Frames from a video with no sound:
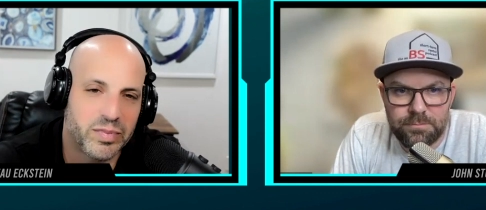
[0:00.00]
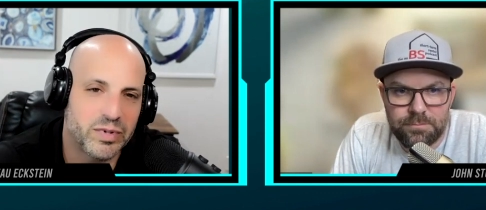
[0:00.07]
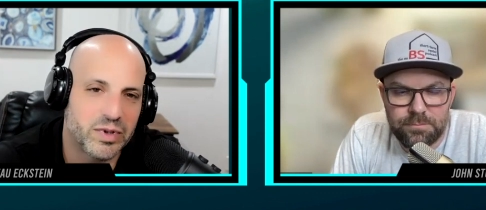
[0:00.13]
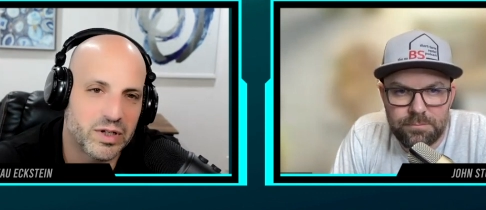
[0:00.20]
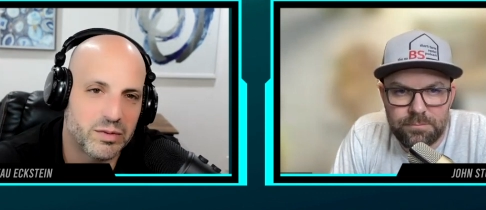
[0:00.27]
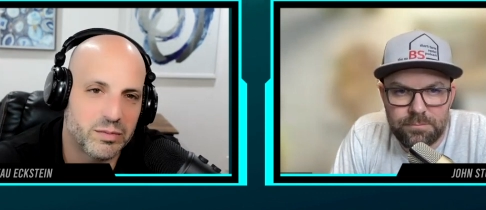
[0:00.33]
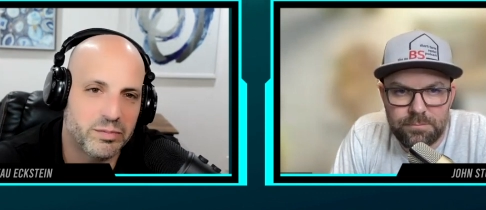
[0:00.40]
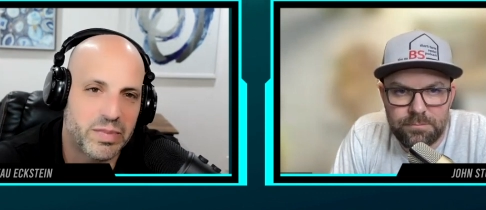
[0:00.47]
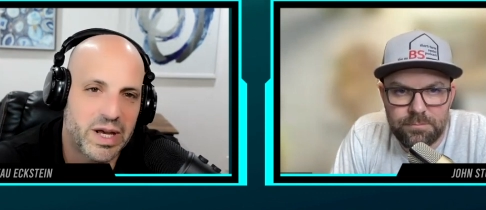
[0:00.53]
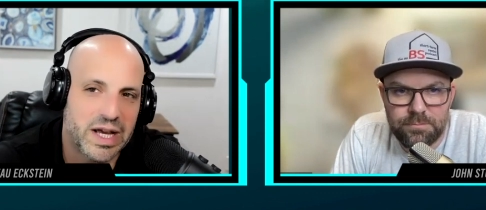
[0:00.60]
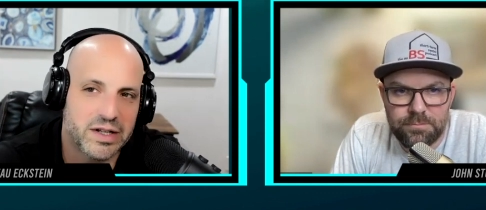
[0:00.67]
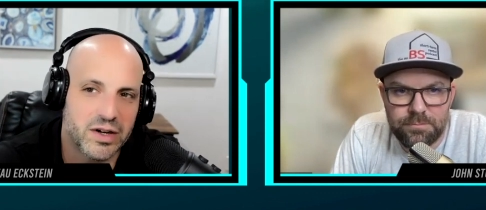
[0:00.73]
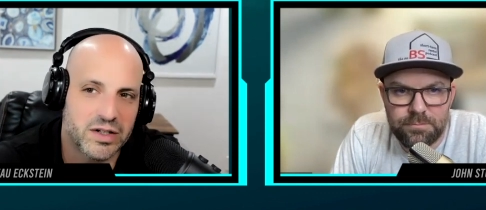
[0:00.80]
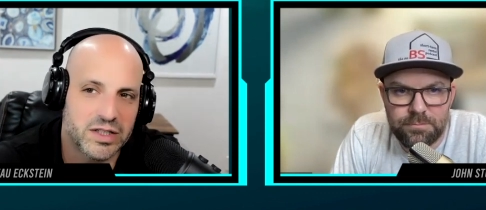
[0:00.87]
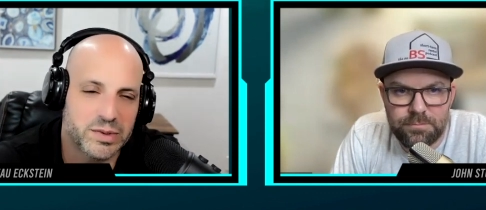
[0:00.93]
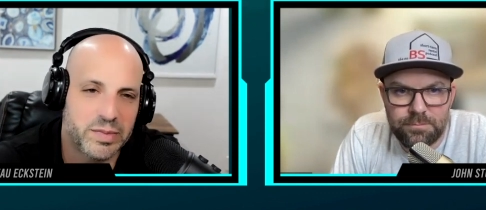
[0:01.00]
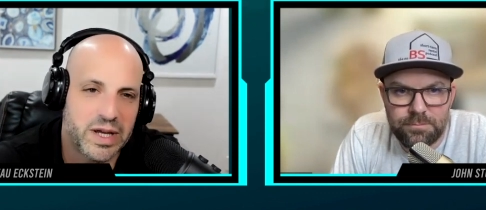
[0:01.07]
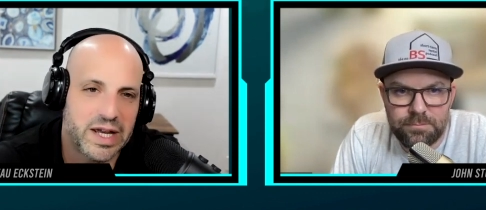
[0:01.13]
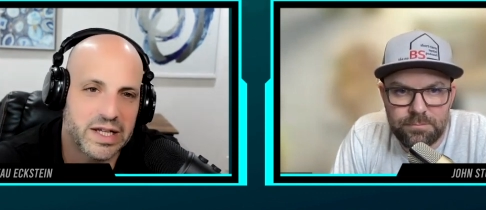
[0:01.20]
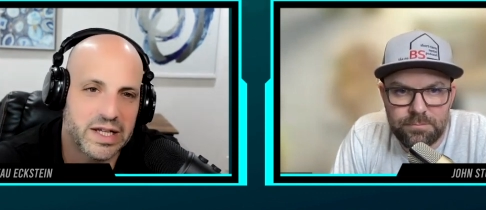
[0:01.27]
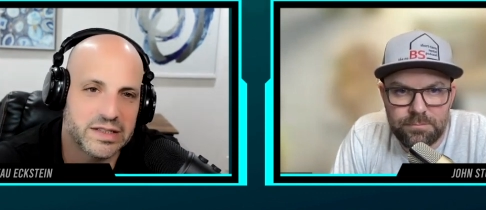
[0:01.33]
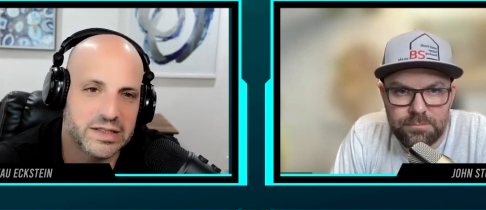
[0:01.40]
Speaker 1: a, backyard
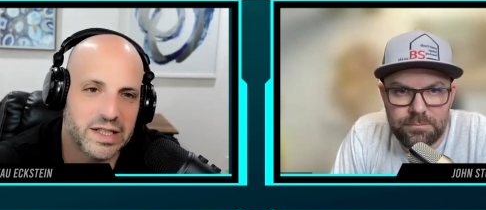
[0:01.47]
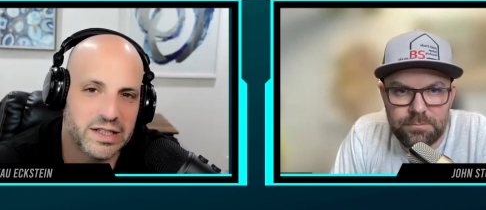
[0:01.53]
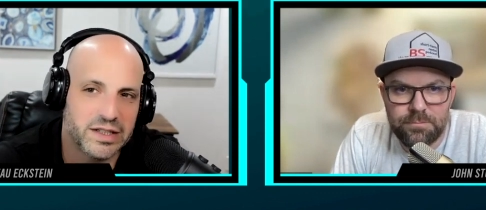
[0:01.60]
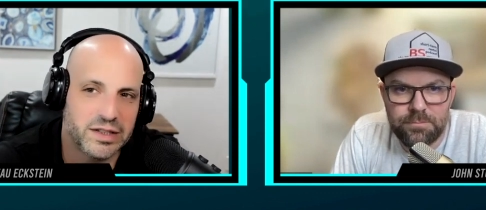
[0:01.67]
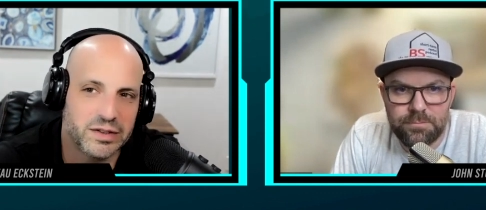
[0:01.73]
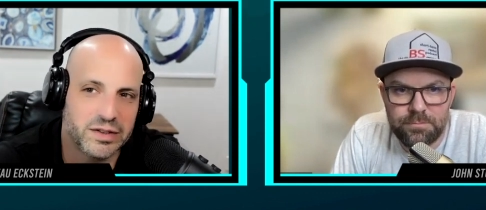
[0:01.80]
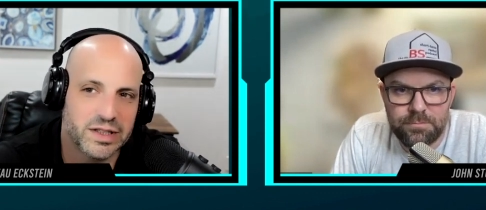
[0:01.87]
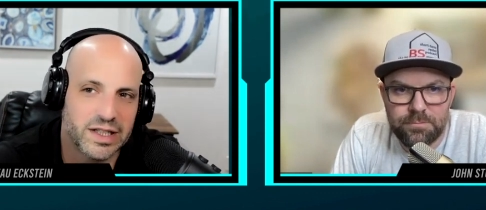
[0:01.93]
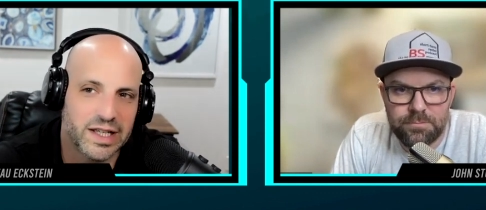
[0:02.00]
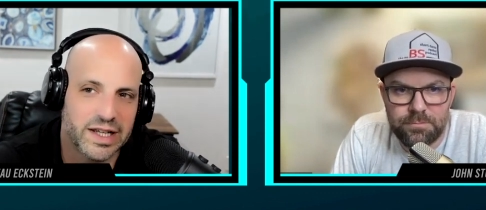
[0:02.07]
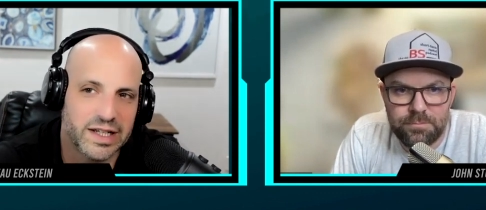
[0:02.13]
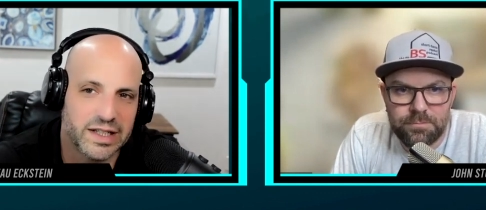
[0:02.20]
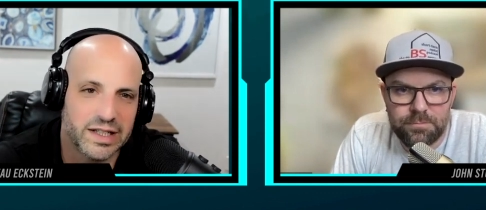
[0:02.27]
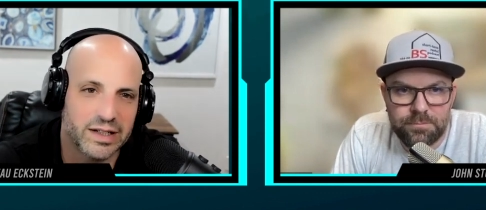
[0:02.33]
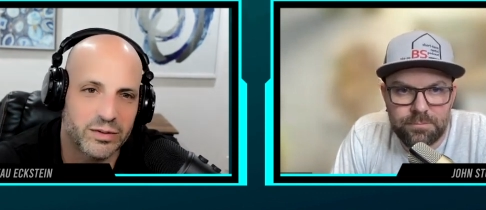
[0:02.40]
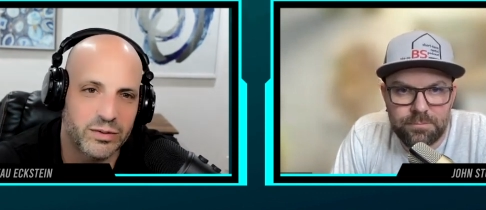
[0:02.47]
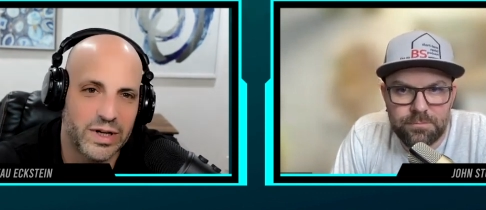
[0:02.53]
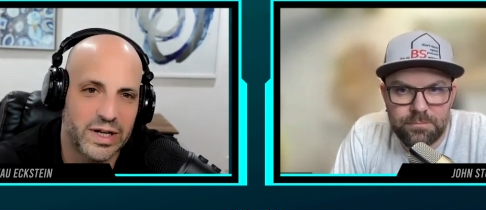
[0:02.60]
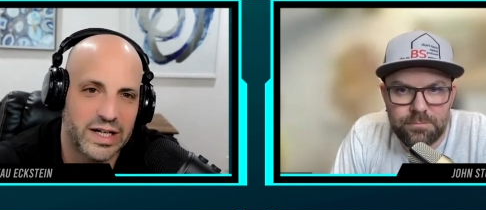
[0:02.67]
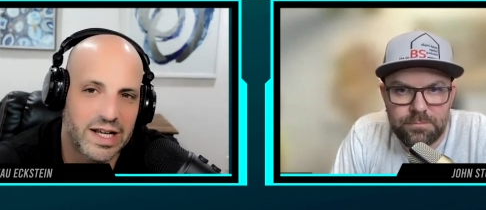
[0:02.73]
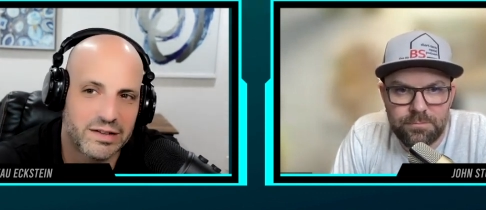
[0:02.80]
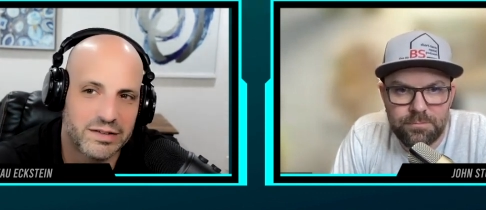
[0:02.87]
space that you can like
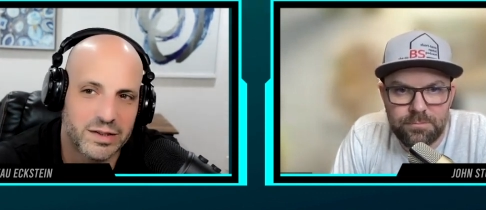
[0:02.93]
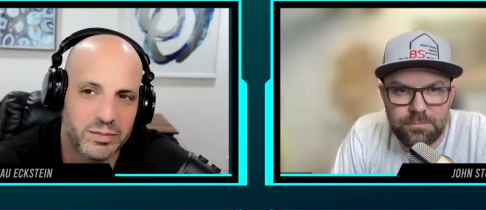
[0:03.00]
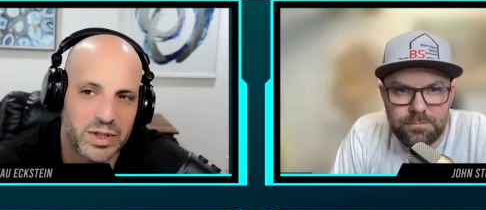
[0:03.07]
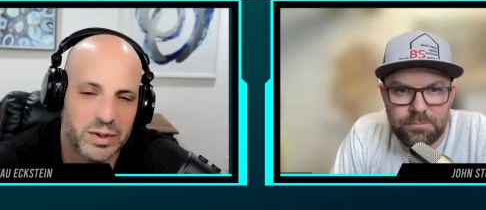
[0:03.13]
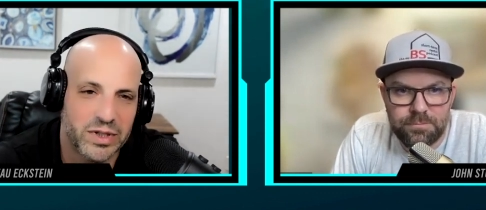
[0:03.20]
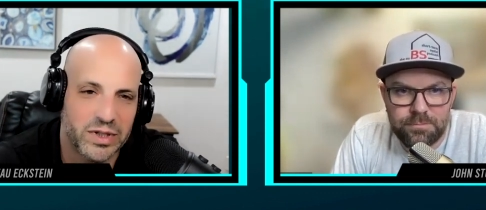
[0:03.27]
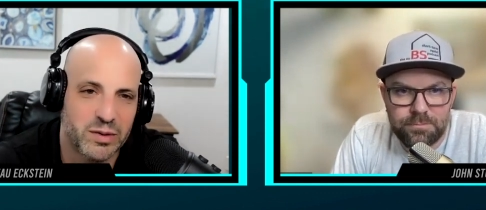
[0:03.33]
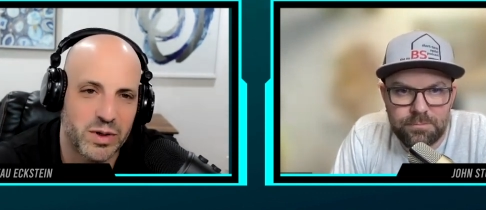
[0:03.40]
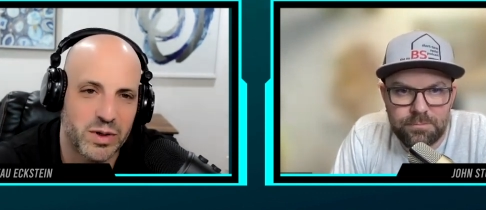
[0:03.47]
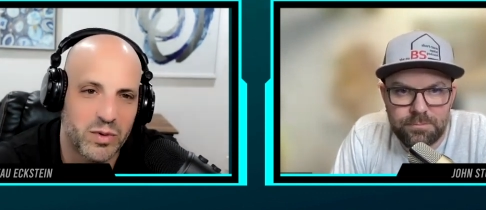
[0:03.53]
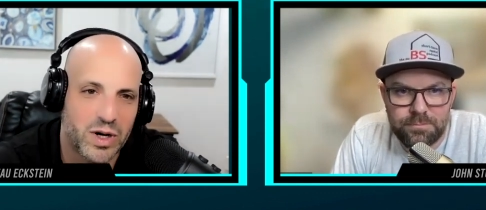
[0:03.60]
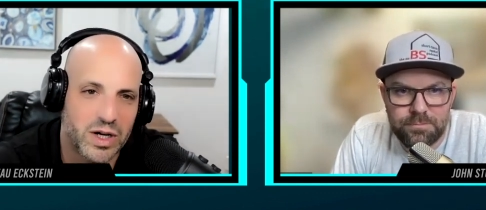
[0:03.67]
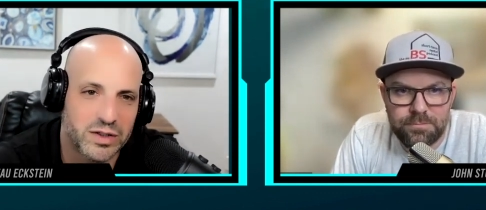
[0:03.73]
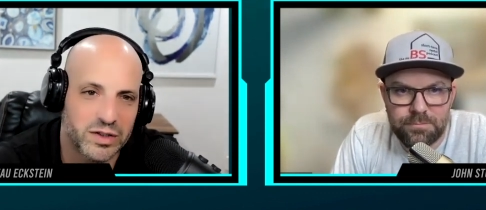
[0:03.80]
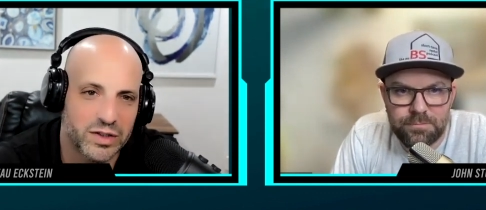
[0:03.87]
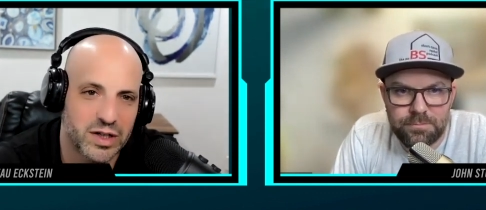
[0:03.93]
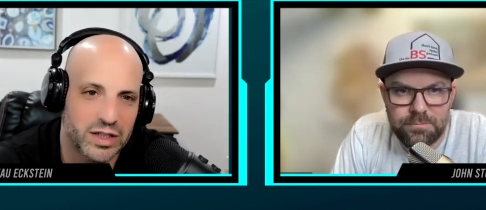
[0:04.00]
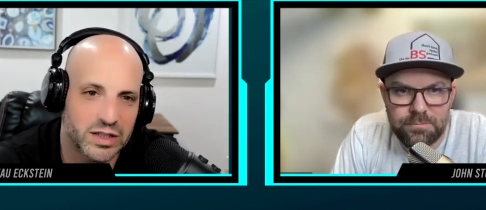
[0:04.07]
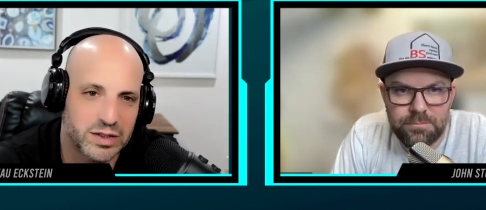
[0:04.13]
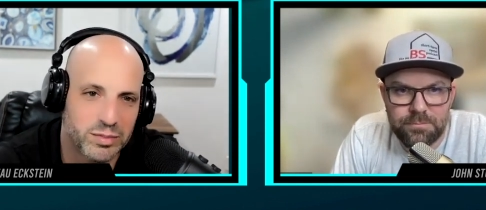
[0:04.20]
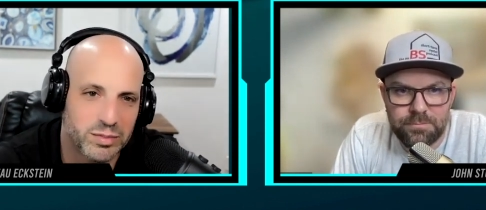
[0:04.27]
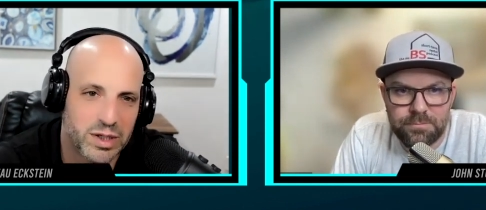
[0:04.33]
rent it out to people that want to walk their
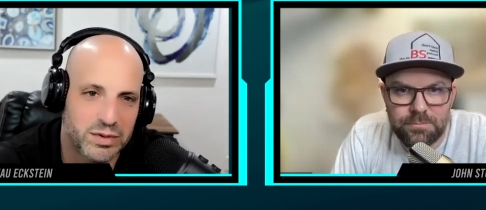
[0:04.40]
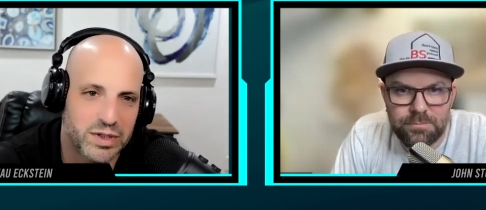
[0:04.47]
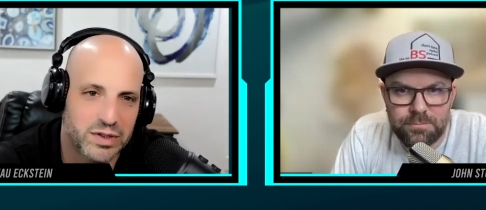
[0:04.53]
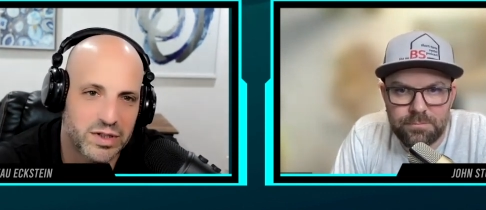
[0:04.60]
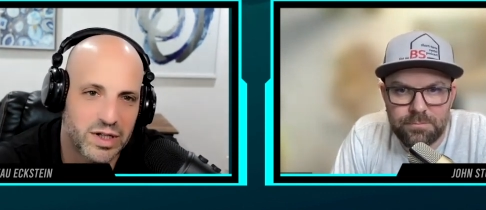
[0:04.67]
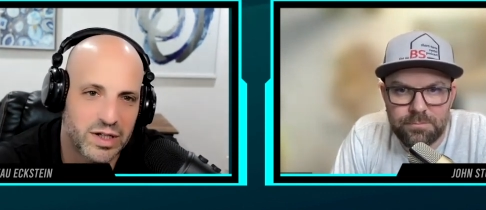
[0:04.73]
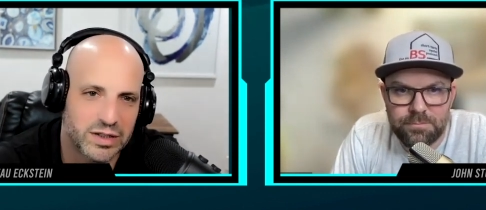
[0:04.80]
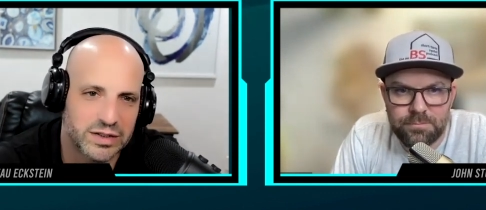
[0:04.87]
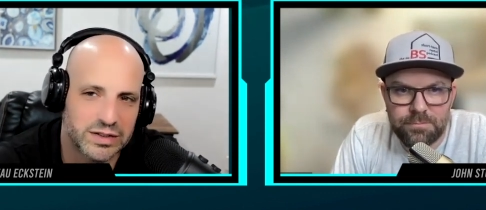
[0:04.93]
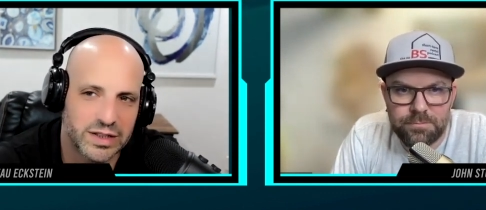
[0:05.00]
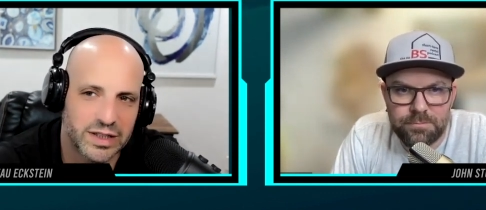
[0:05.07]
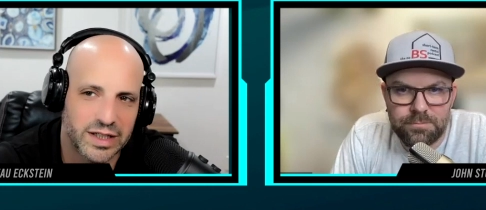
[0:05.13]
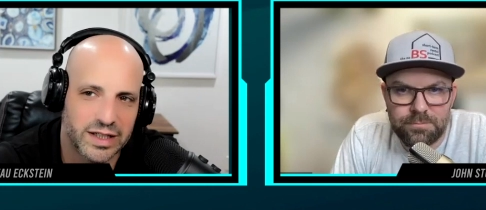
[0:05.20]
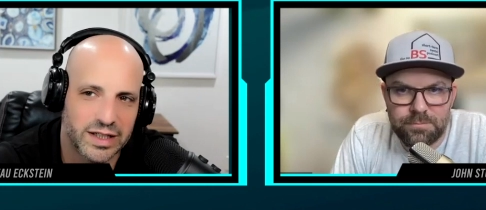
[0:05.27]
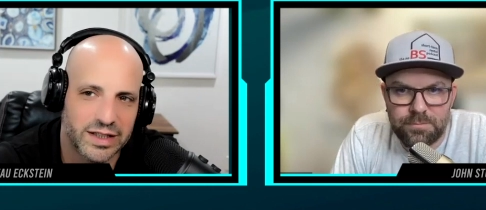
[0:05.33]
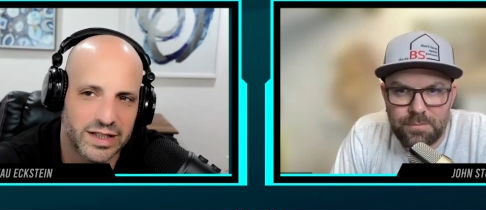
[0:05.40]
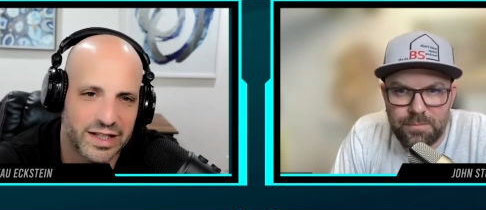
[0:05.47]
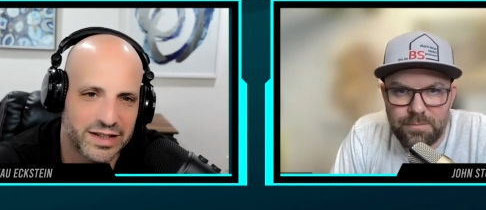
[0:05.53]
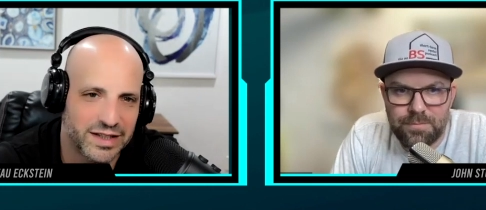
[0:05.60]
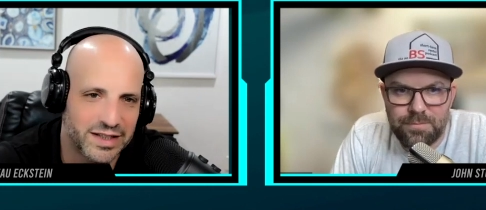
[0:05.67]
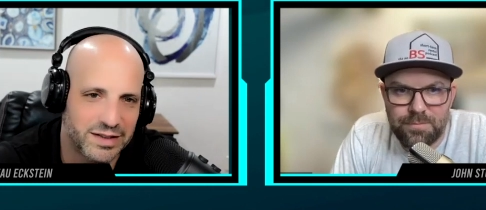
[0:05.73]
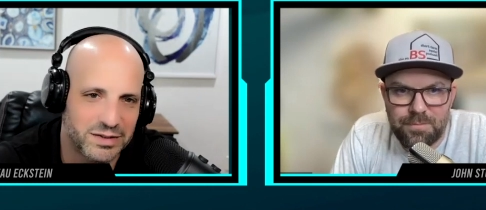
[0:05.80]
dogs and play with their dogs. And I
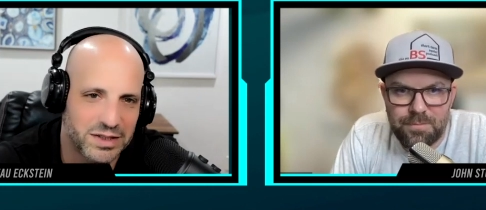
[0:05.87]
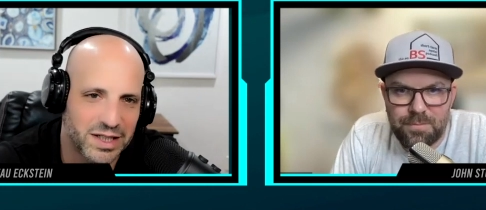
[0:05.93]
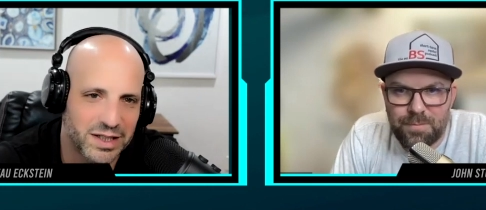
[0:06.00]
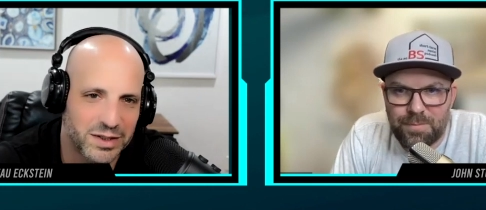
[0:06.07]
thought that was kind of